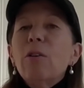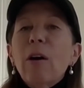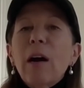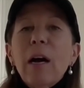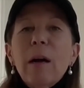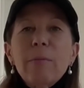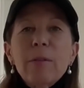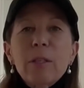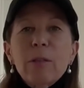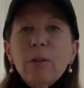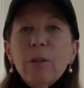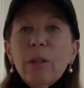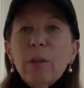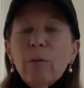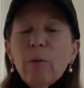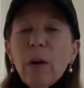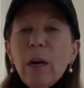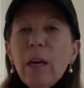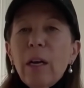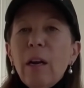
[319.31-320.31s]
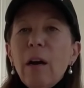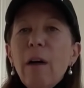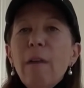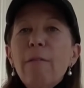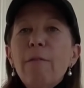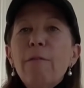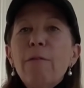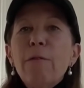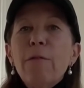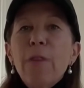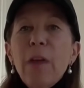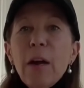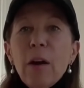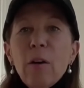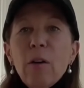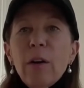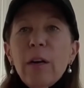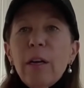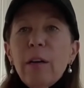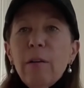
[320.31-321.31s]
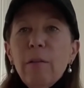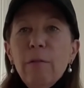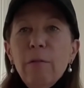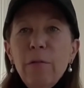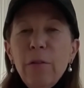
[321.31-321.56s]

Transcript: You're absolutely right. A very,